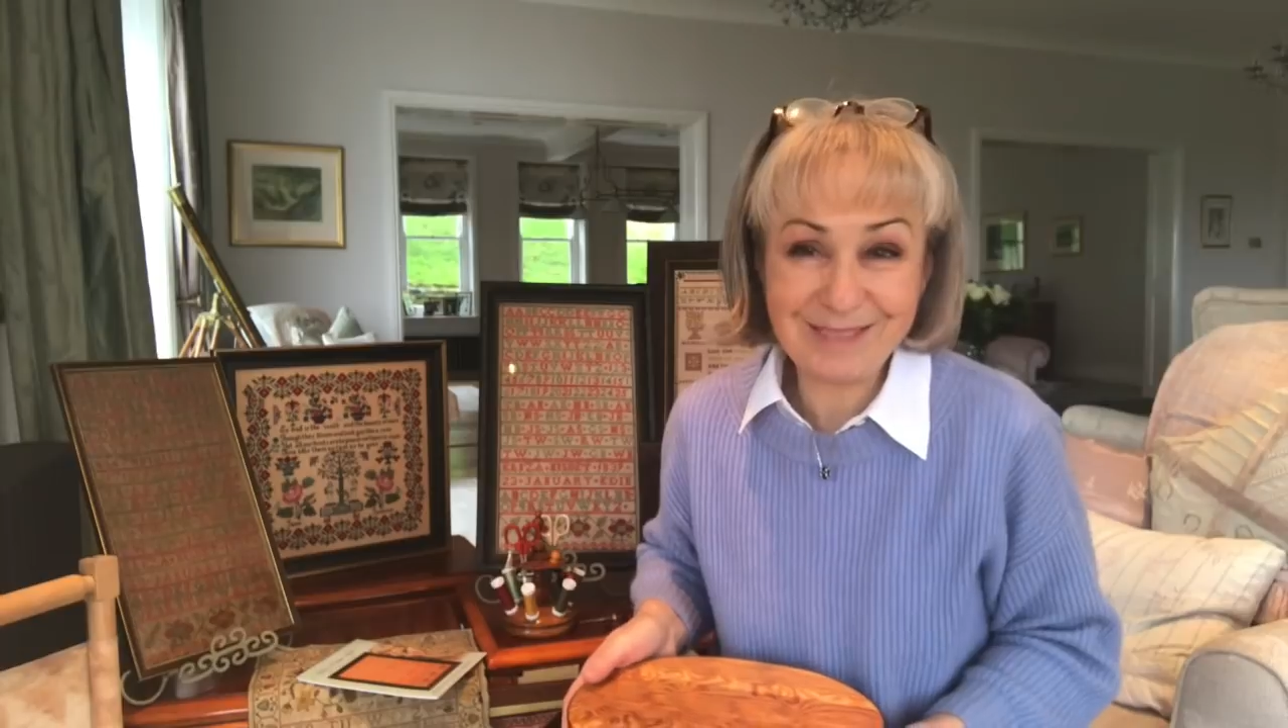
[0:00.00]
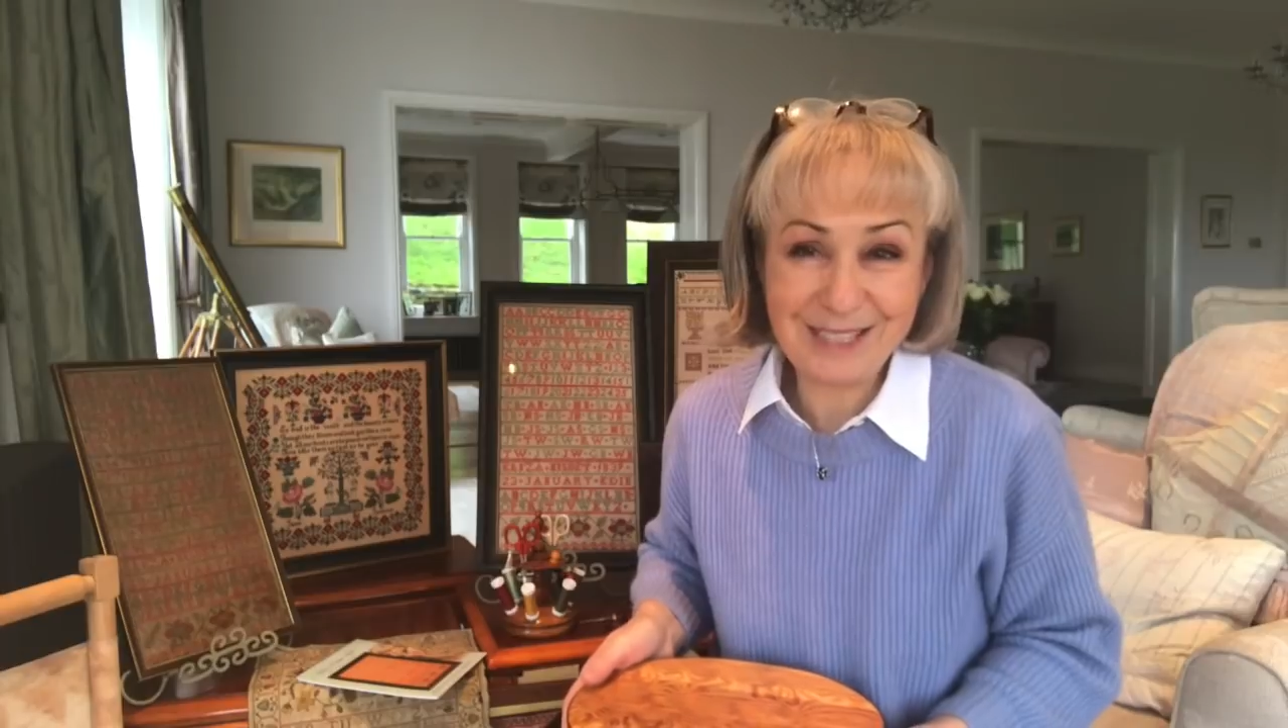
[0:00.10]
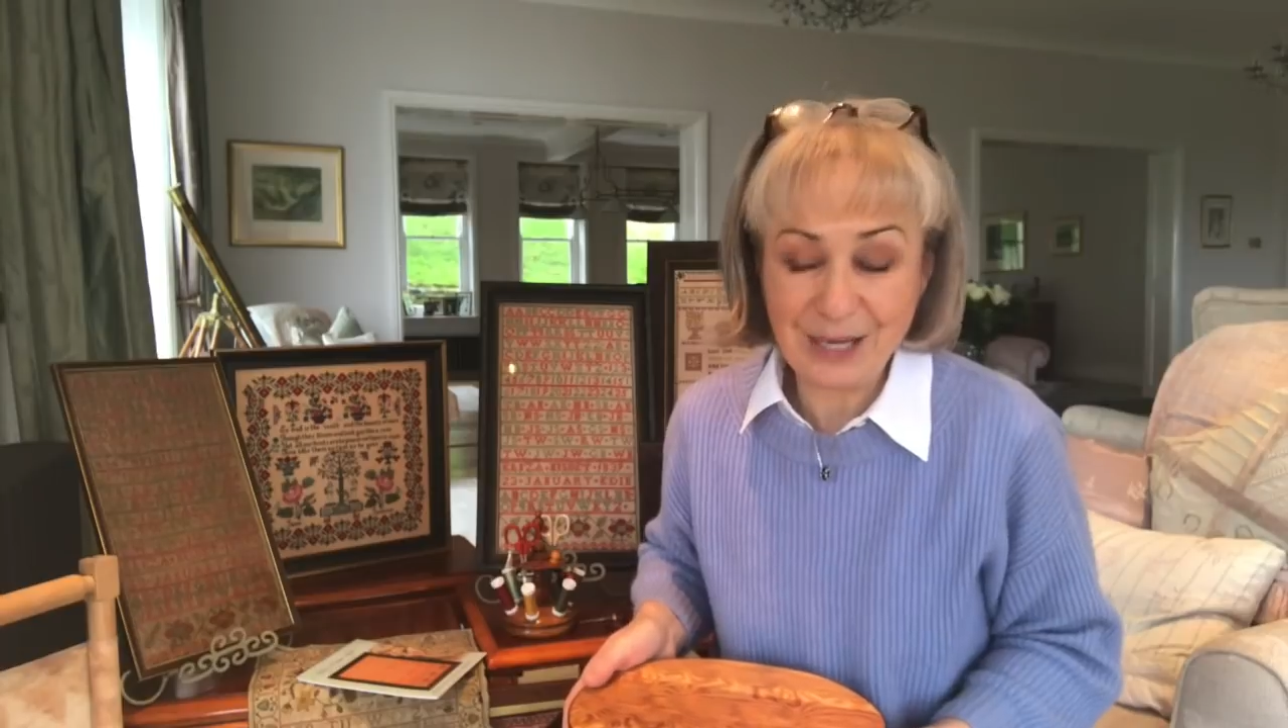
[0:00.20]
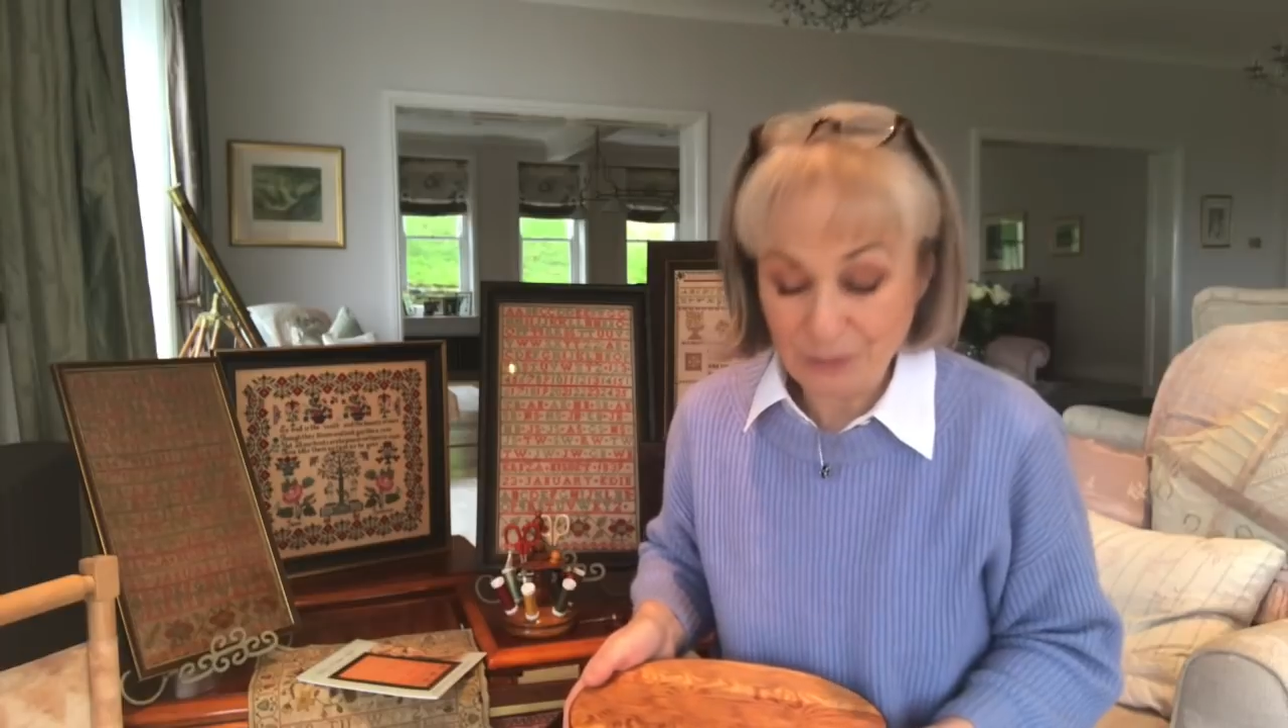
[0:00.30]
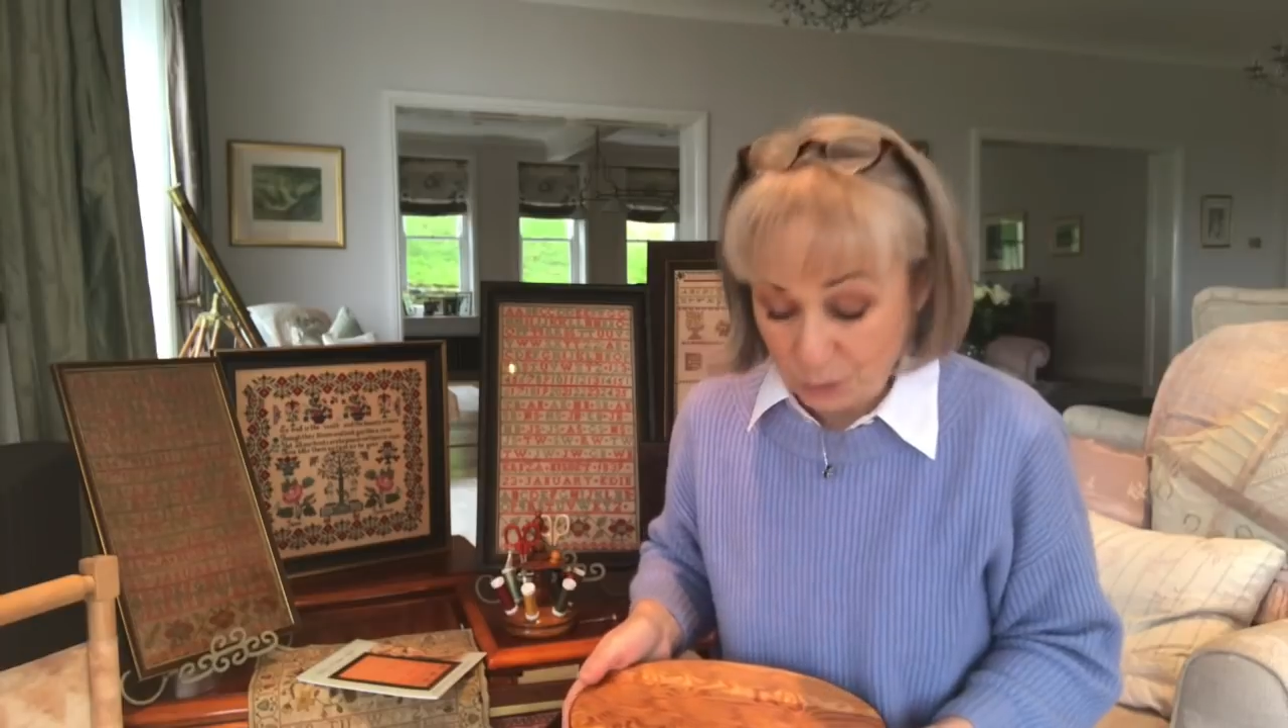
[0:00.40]

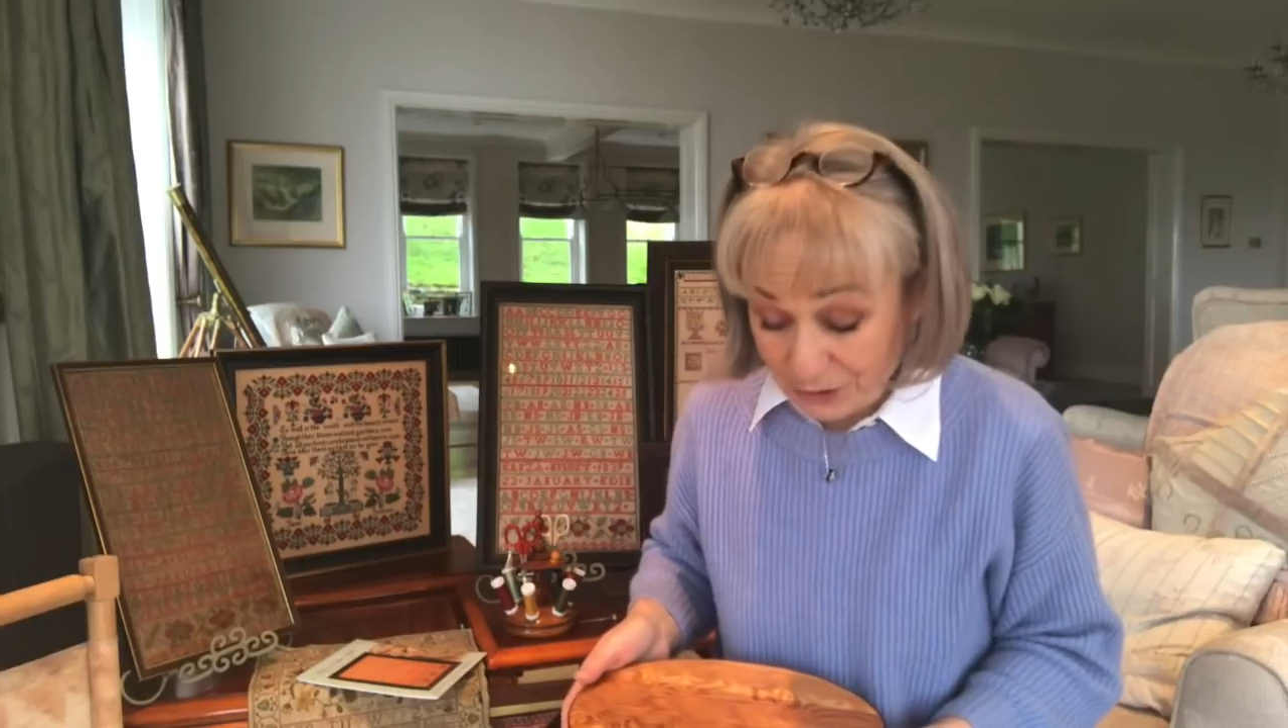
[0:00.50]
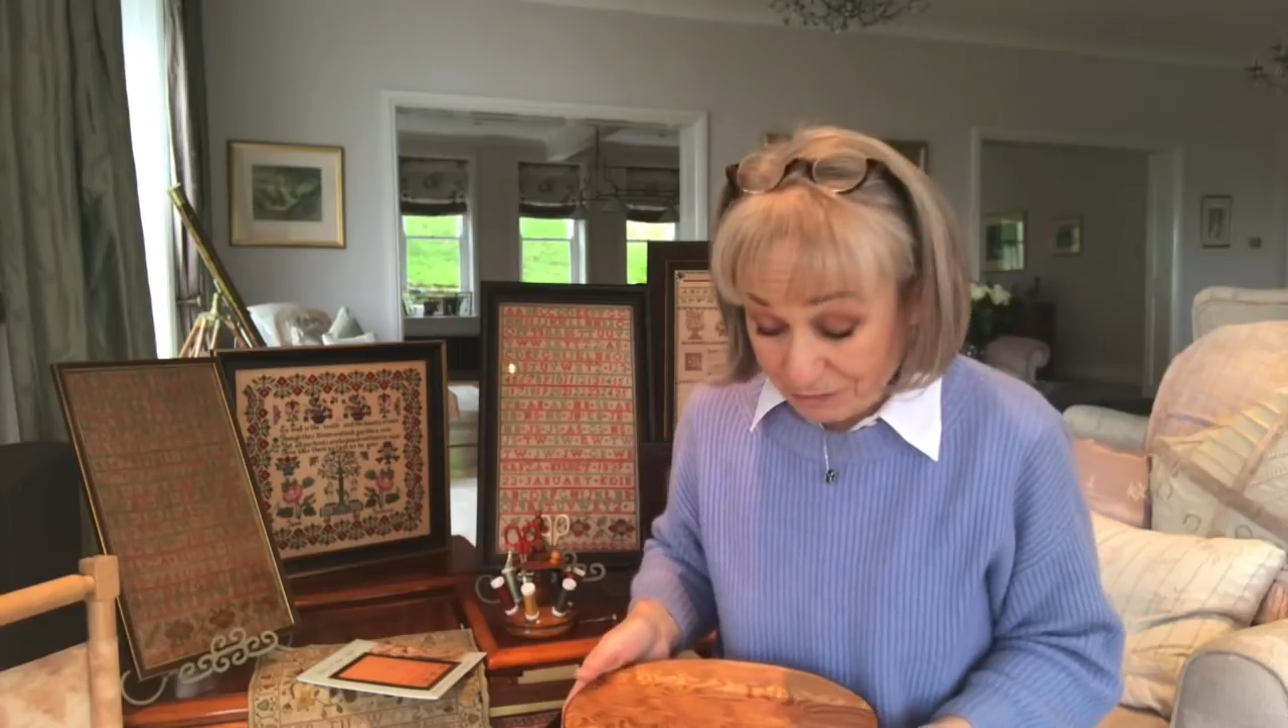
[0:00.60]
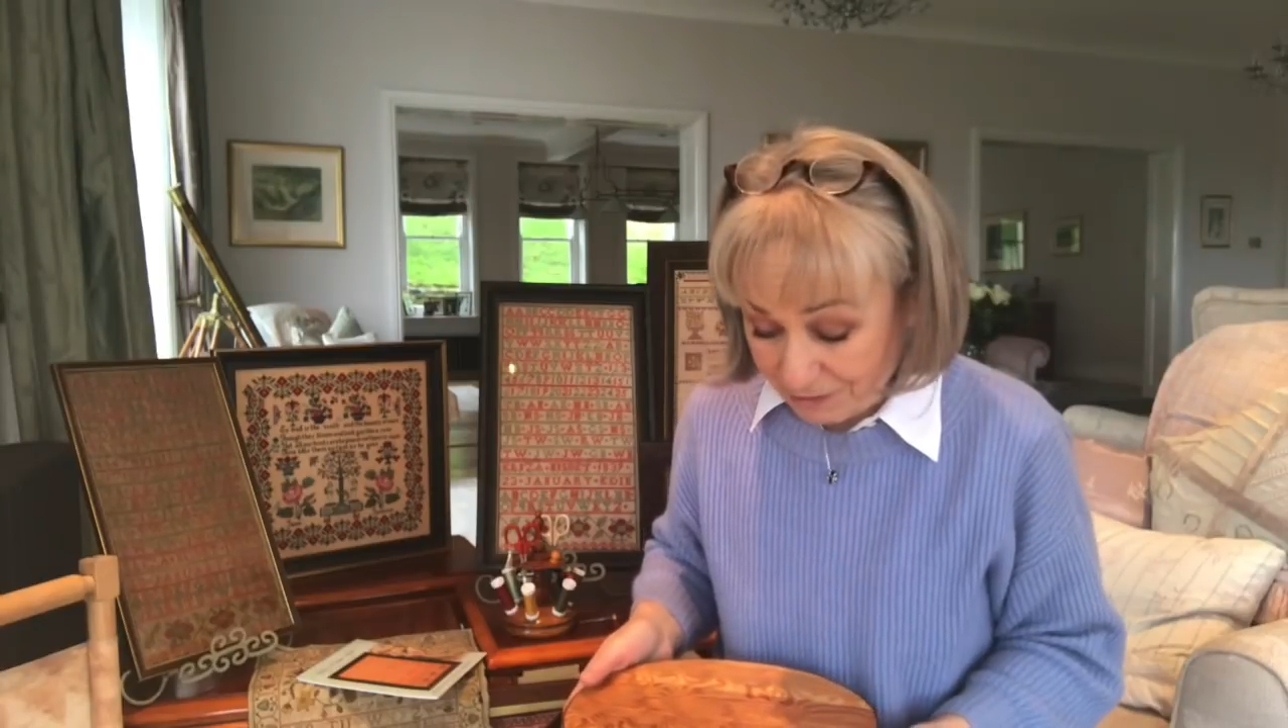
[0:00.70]
you know, wooden